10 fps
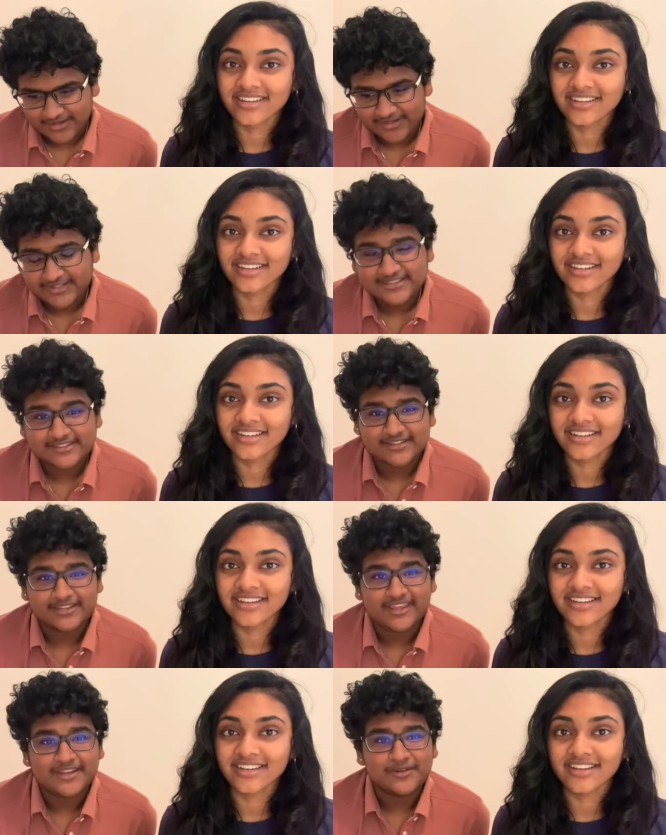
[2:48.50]
Speaker 1: He's
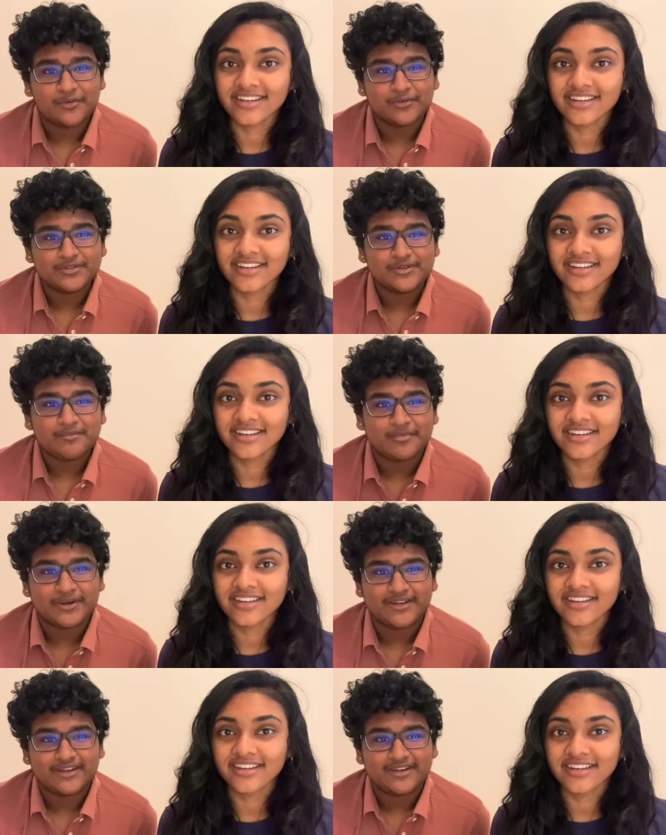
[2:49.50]
getting older,
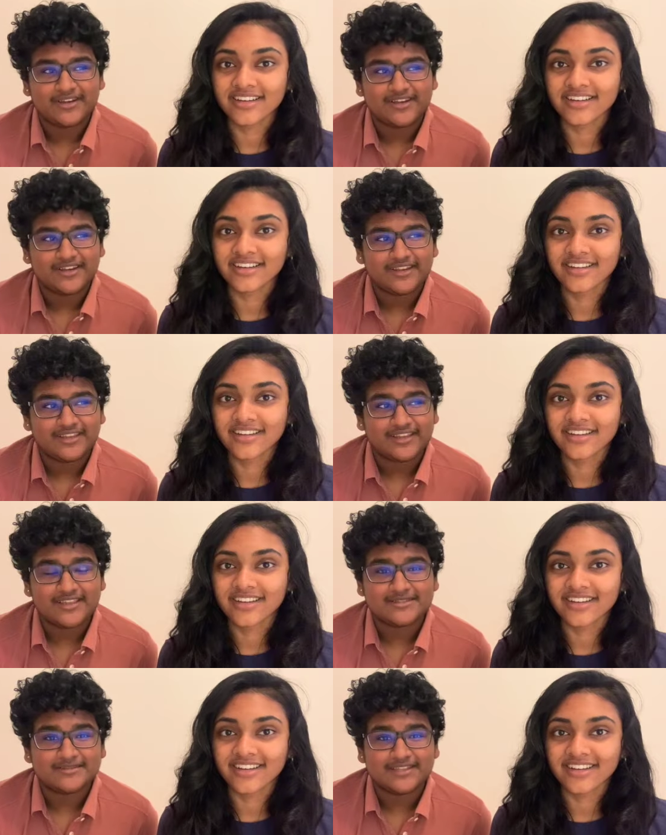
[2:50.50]
but
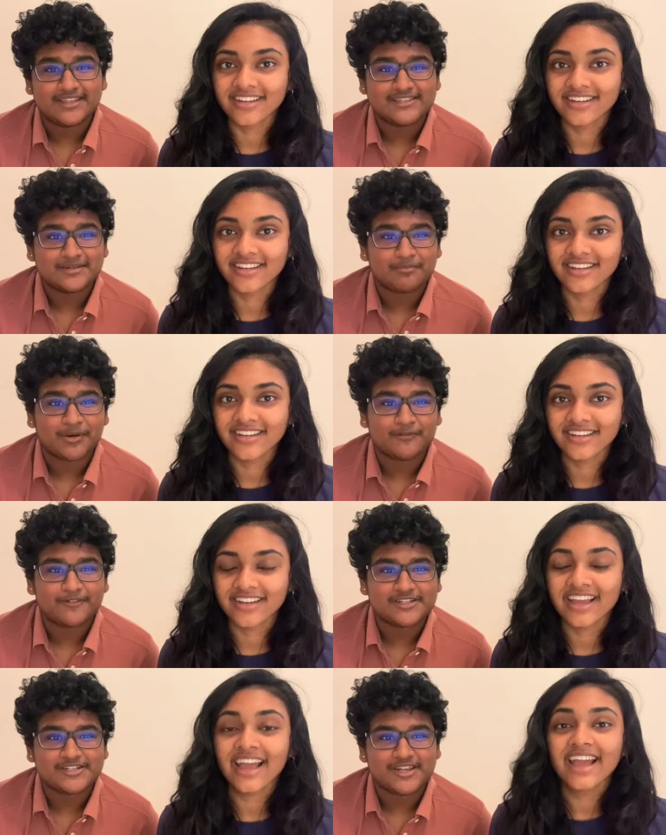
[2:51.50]
his he's in
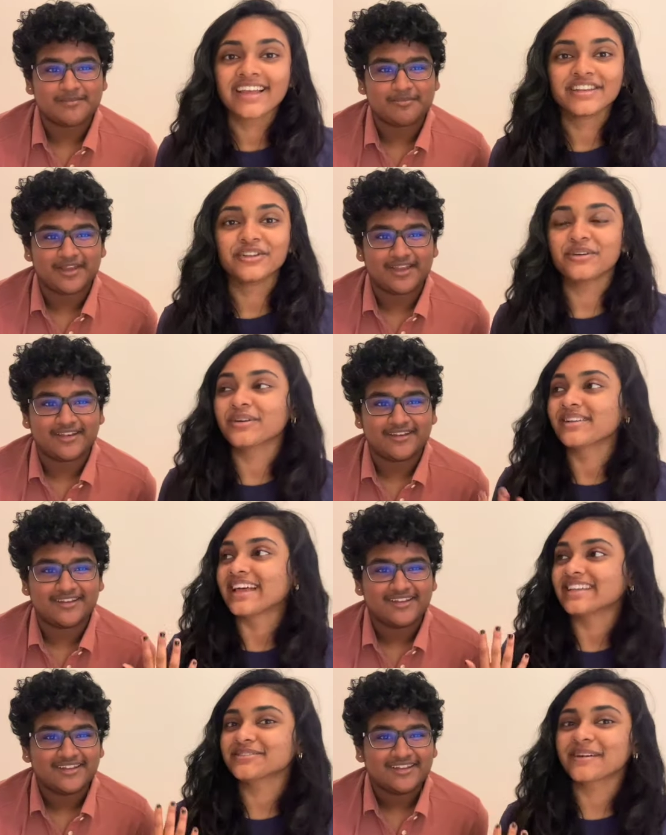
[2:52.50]
perfect shape. Dude,
Speaker 2: and...
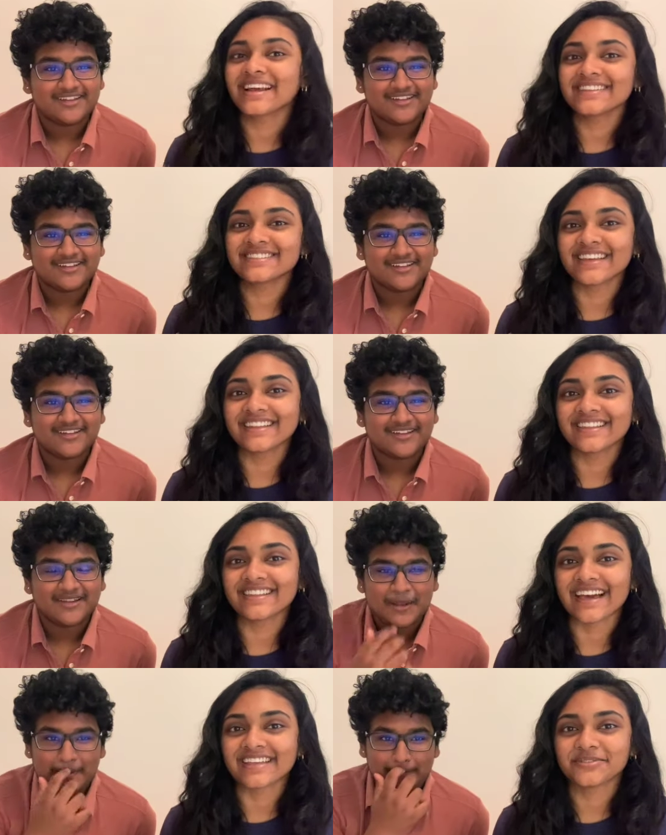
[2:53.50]
that's what I said in the
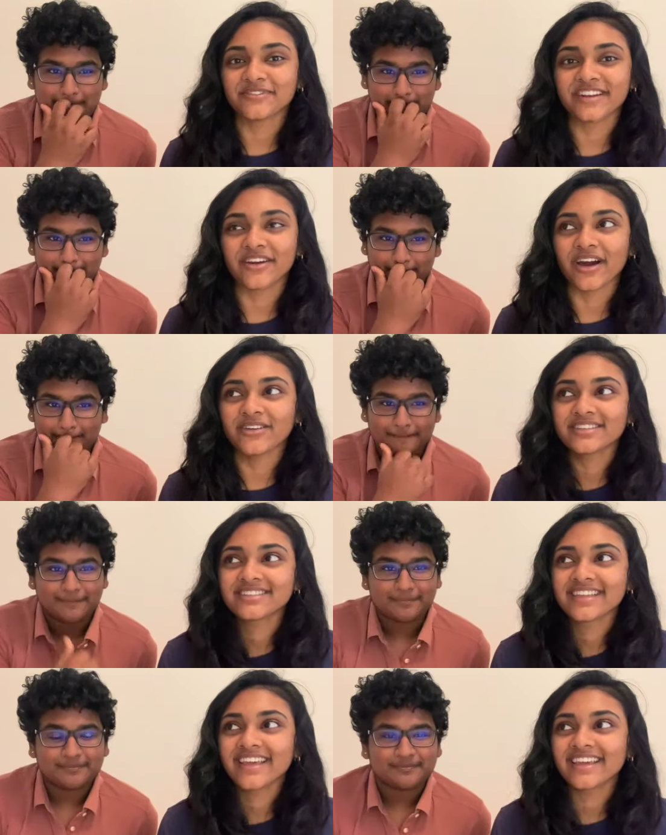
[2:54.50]
last video. I
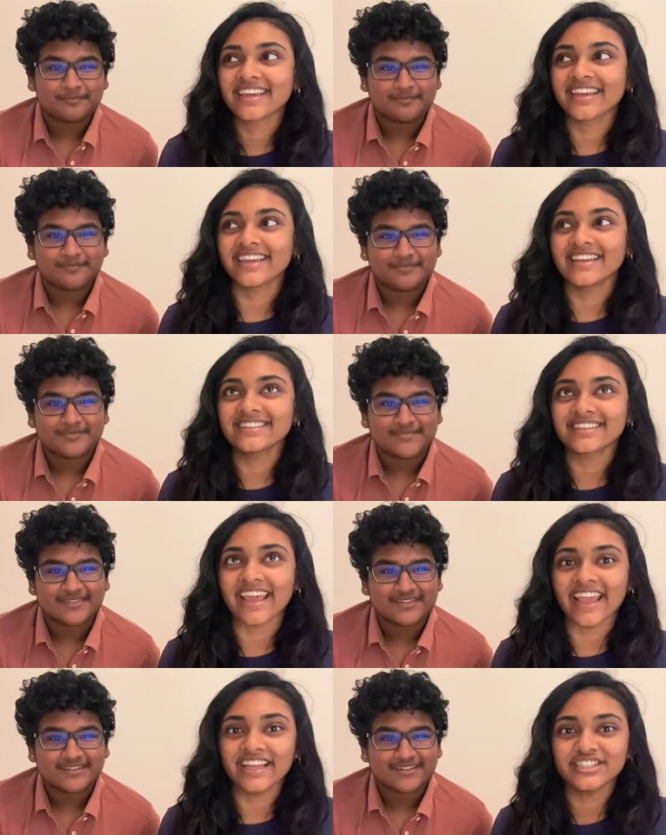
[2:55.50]
was like, he's
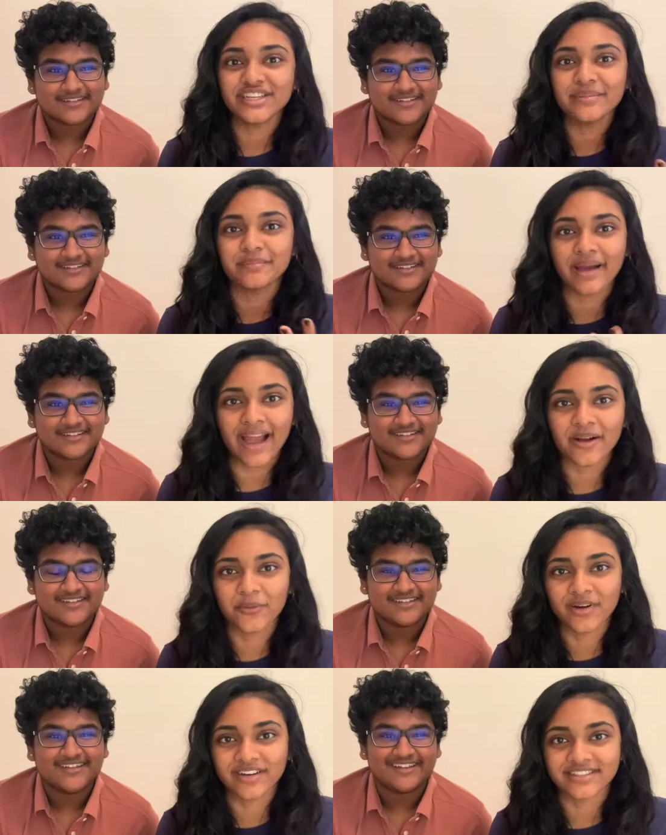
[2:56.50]
aging
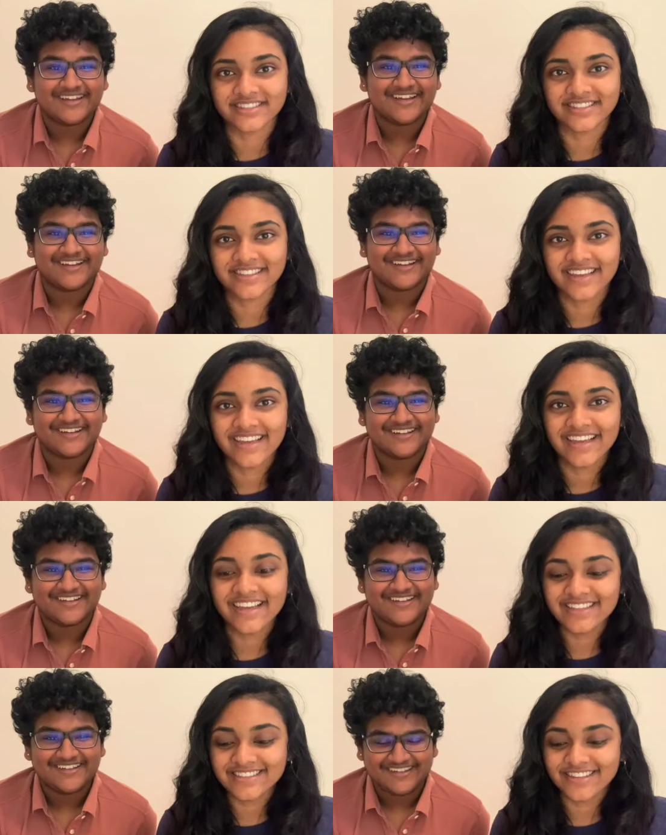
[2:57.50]
backwards. Yeah.
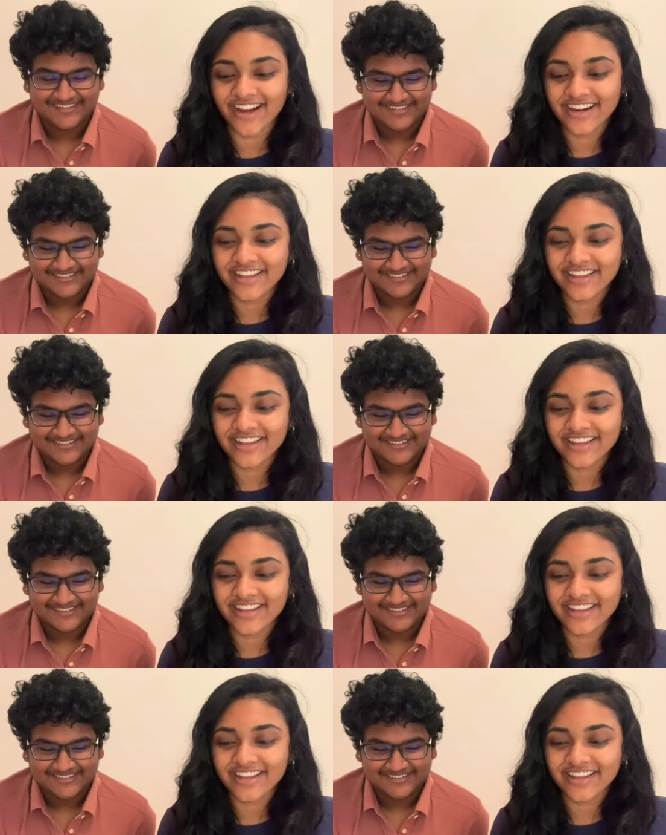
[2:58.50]
He's not